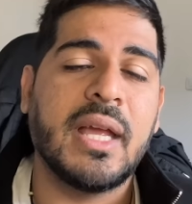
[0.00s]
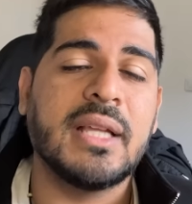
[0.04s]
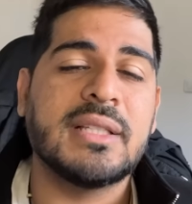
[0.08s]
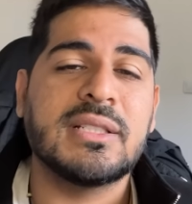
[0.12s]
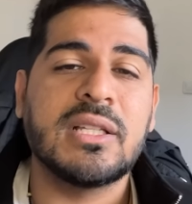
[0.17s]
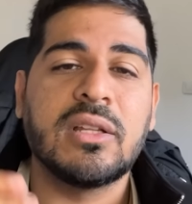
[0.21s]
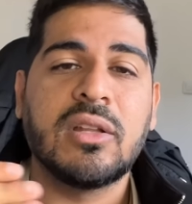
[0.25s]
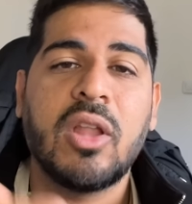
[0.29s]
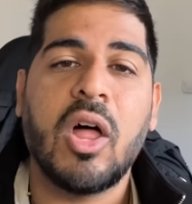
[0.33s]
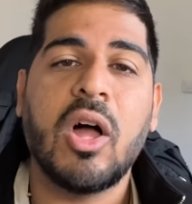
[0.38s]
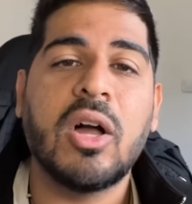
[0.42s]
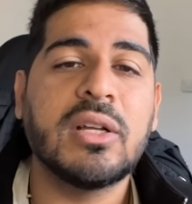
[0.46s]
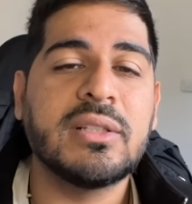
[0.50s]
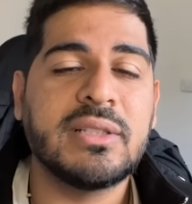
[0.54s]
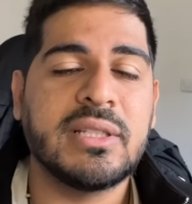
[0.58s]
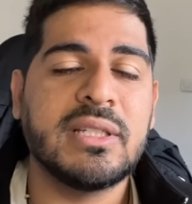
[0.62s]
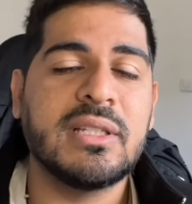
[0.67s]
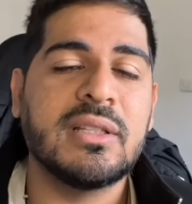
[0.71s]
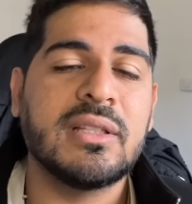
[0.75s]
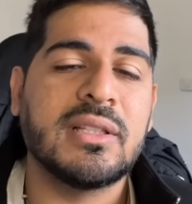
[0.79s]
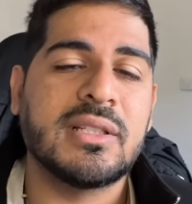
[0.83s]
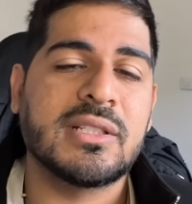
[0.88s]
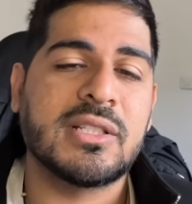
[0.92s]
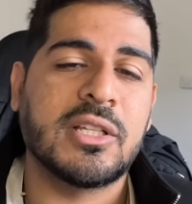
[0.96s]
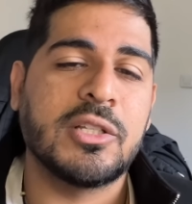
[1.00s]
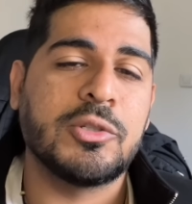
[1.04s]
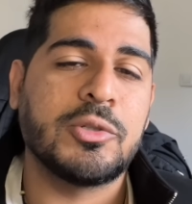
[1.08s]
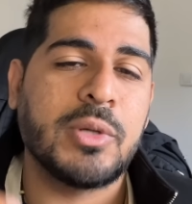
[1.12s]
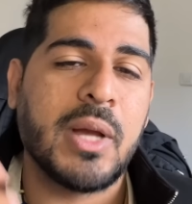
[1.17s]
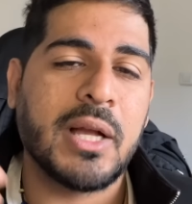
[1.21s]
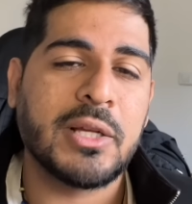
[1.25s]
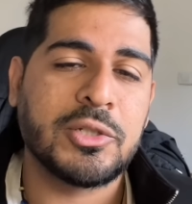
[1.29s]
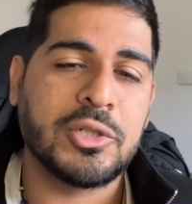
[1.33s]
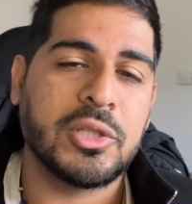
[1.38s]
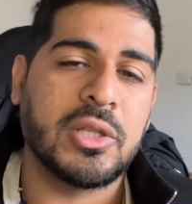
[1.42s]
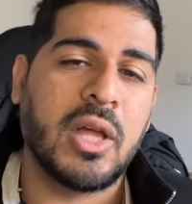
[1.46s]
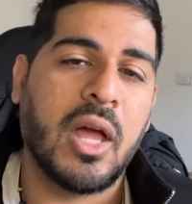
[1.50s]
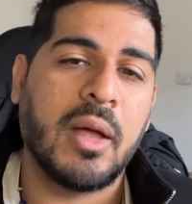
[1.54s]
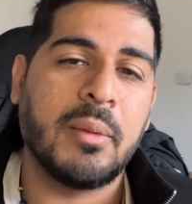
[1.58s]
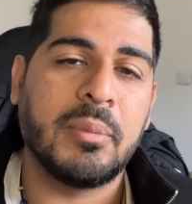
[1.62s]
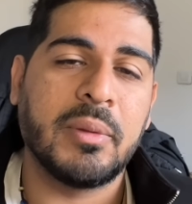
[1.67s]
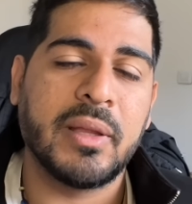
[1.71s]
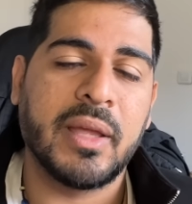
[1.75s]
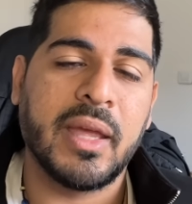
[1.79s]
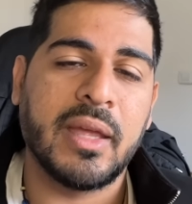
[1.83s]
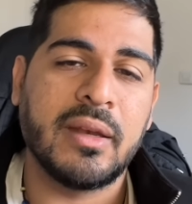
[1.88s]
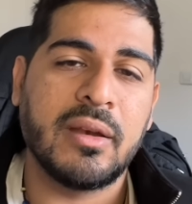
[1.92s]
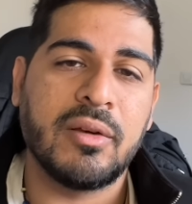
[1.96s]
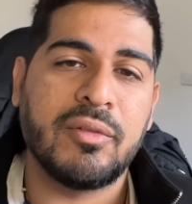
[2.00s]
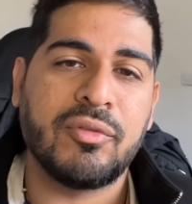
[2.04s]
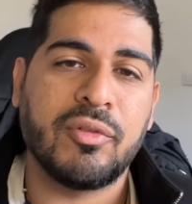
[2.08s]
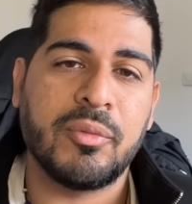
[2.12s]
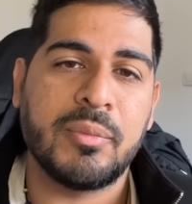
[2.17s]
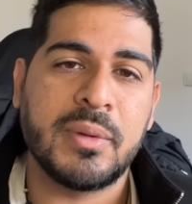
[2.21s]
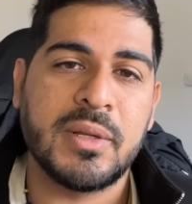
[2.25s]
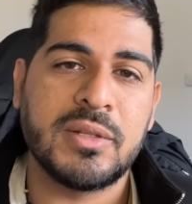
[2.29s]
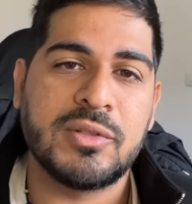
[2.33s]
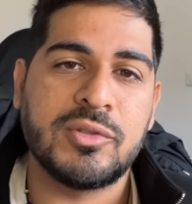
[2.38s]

It's a long deal, it's contractually obligated for me